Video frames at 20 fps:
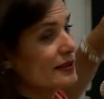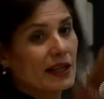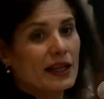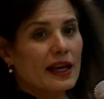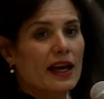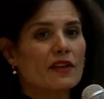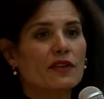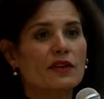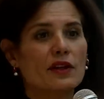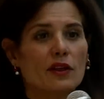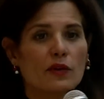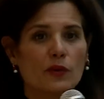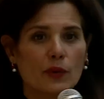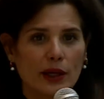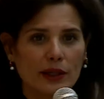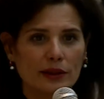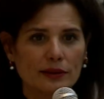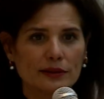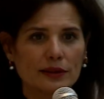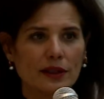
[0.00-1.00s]
the
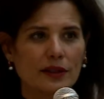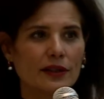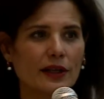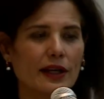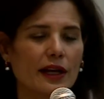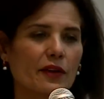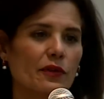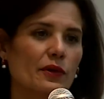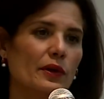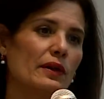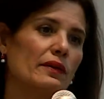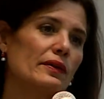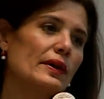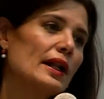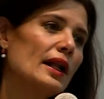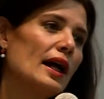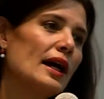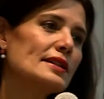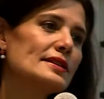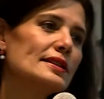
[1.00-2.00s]
cathedral. The
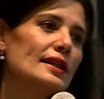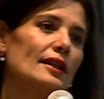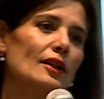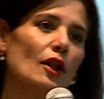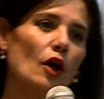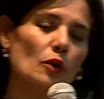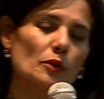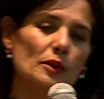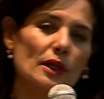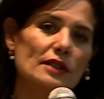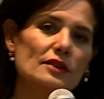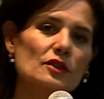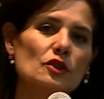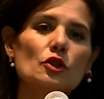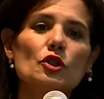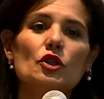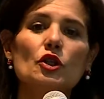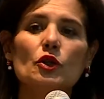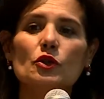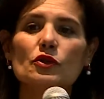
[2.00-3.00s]
cathedral has allowed us
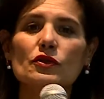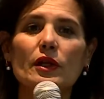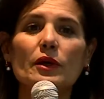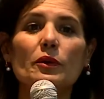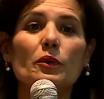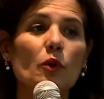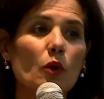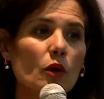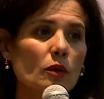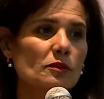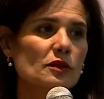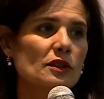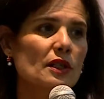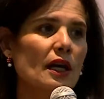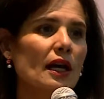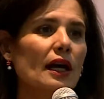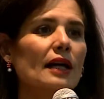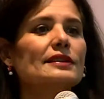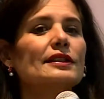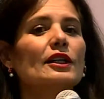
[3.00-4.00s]
to use their rooms
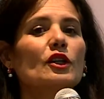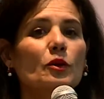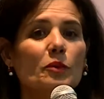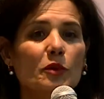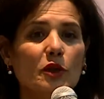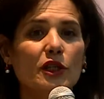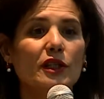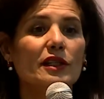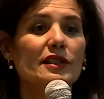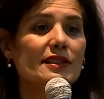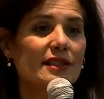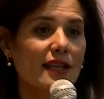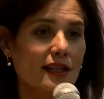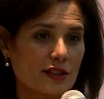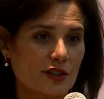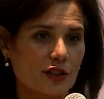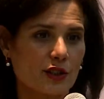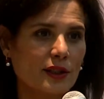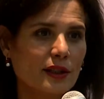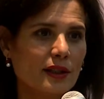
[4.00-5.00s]
as a community
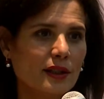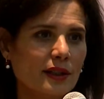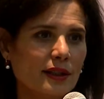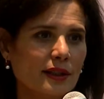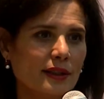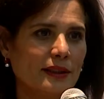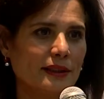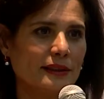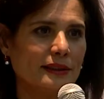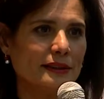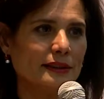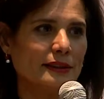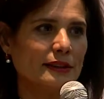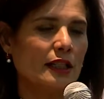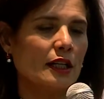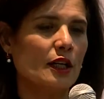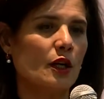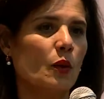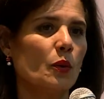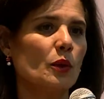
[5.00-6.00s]
center.
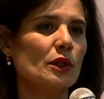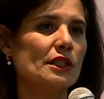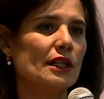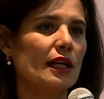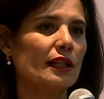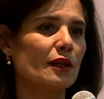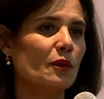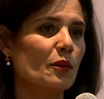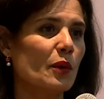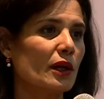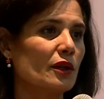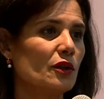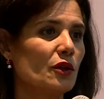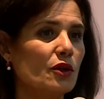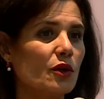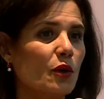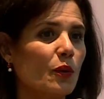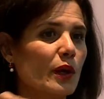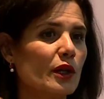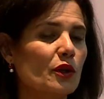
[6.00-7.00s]
We tell them, well, you
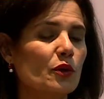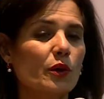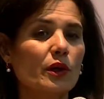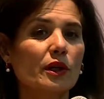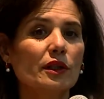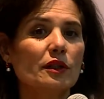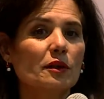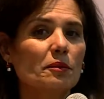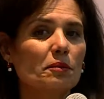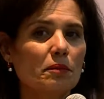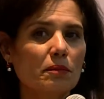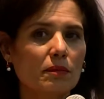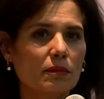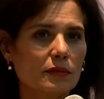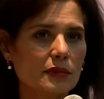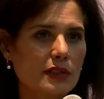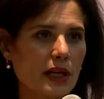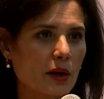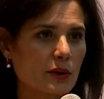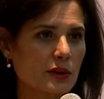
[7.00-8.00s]
know what, you're in the
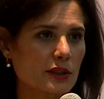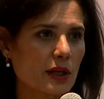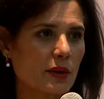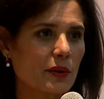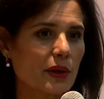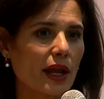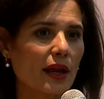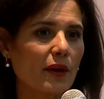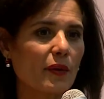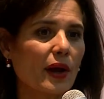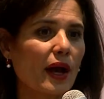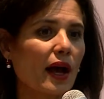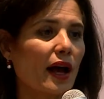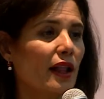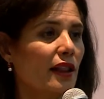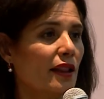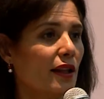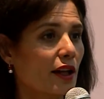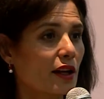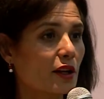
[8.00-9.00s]
downtown area,
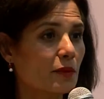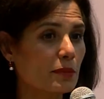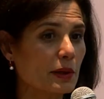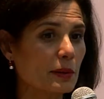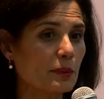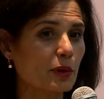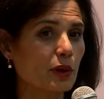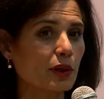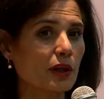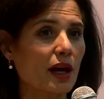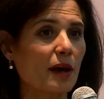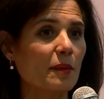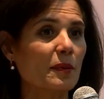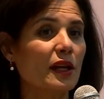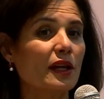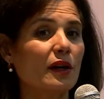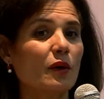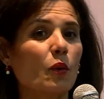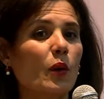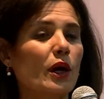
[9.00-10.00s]
a lot of people come
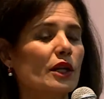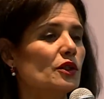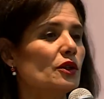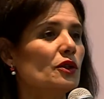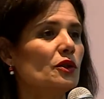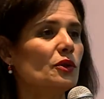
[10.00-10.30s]
here, why don't